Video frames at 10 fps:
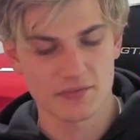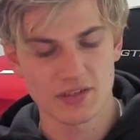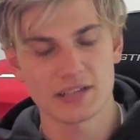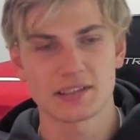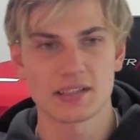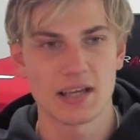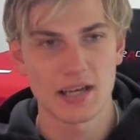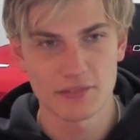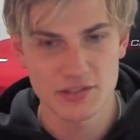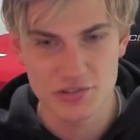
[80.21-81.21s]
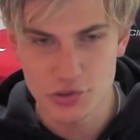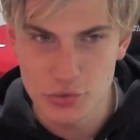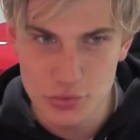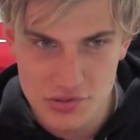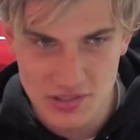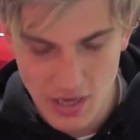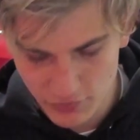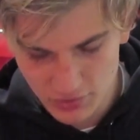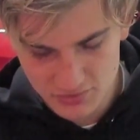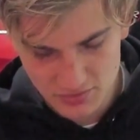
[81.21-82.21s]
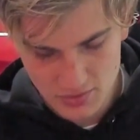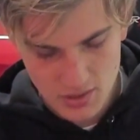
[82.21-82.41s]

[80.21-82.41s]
Not that a lot of us use levers.